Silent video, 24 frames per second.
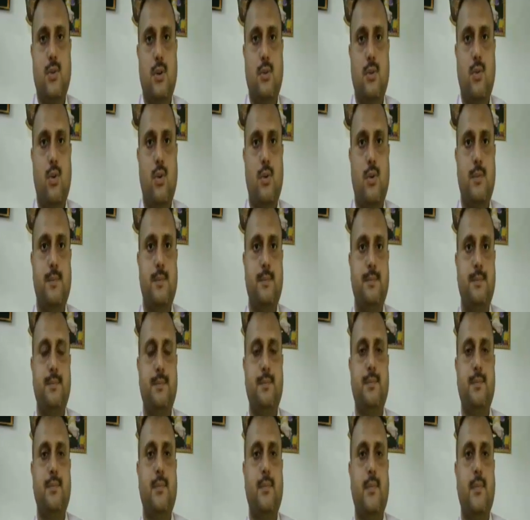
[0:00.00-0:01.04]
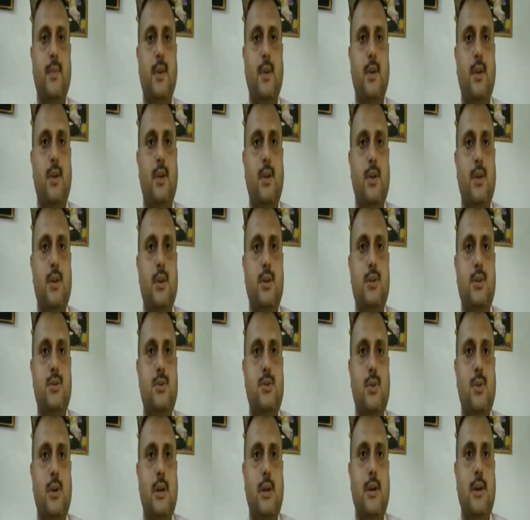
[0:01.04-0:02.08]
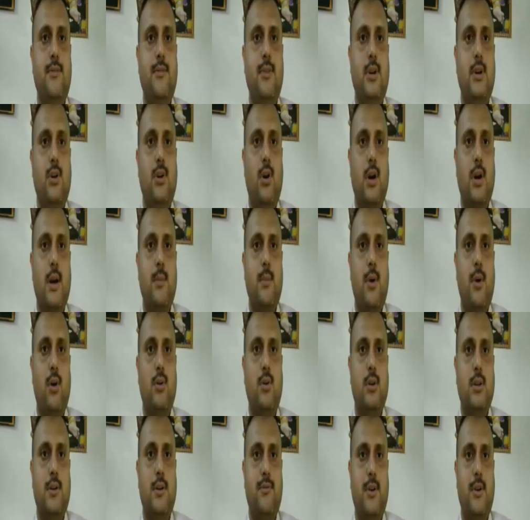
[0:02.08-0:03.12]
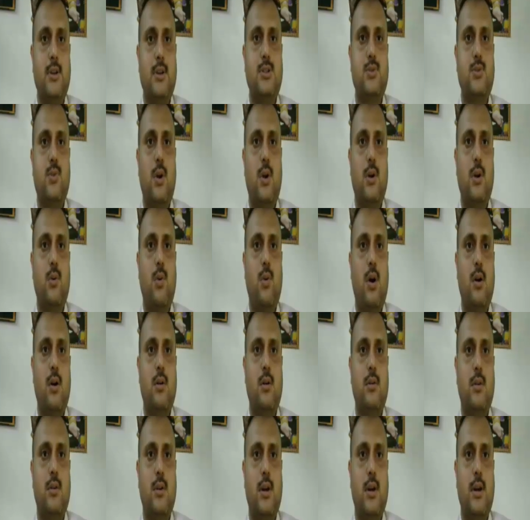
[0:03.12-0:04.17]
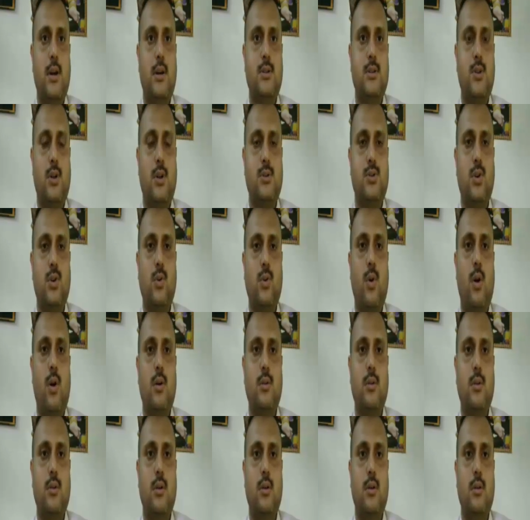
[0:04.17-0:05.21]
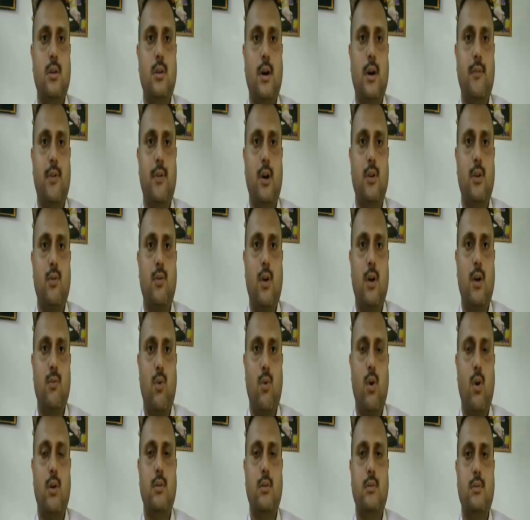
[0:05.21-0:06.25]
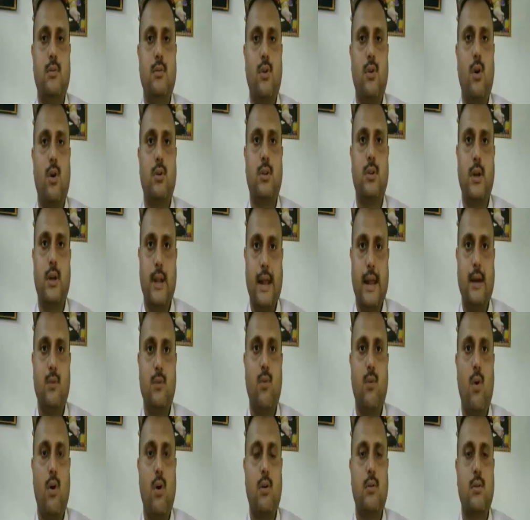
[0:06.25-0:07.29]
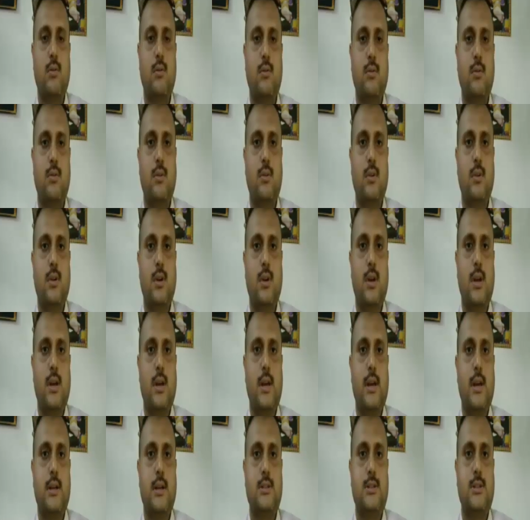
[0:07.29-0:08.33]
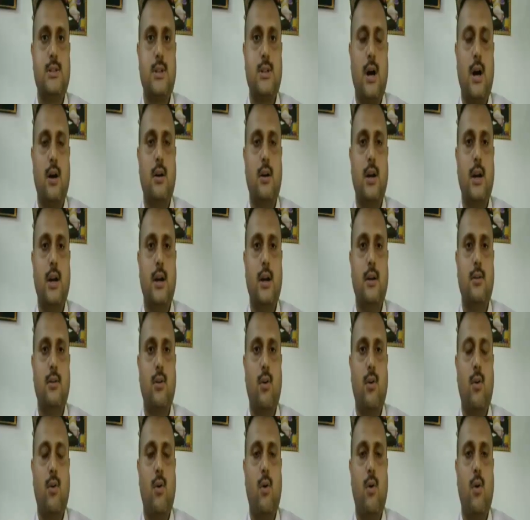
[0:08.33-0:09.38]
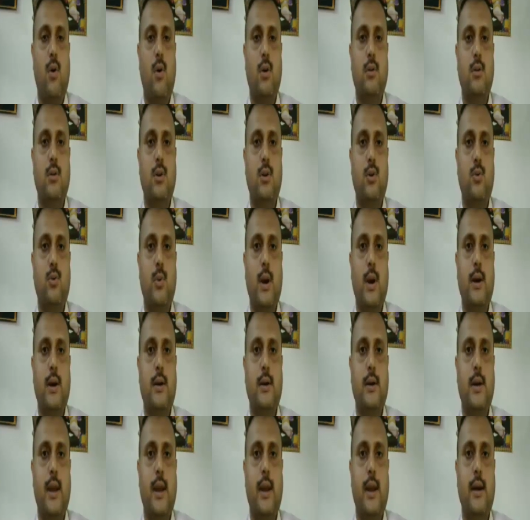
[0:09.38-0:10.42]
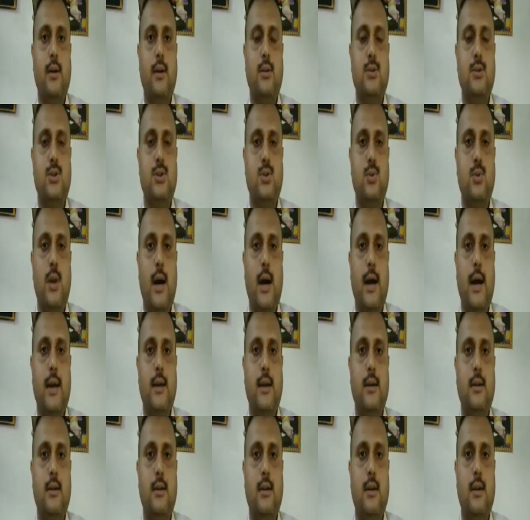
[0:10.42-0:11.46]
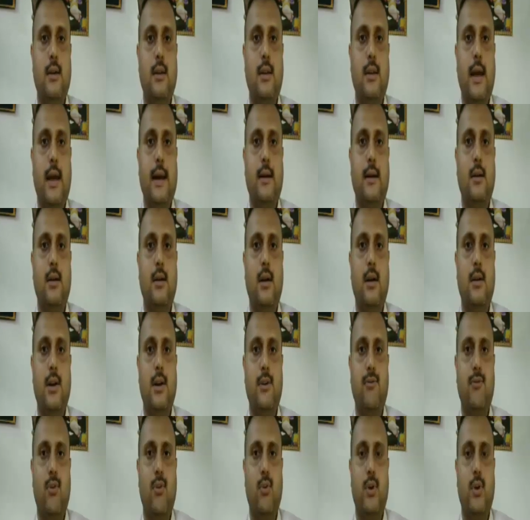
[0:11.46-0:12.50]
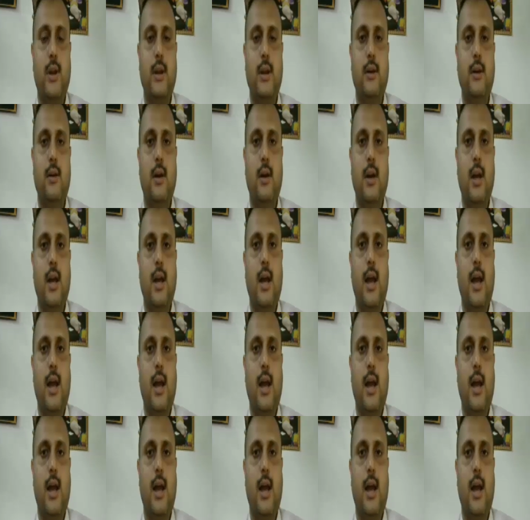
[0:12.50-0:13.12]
World War. So if we talk about the First World War, it is also called the World War I or the Great War. It started on 28 July 1914